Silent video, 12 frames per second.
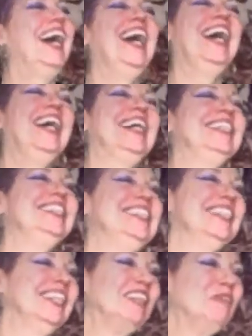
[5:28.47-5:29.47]
And
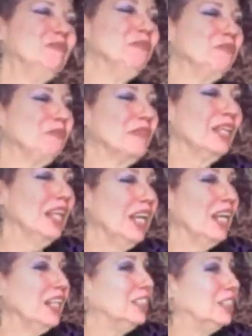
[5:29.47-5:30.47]

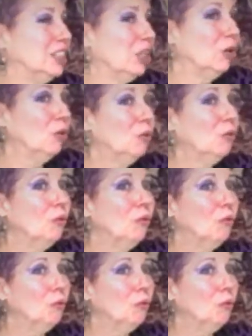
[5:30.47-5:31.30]
so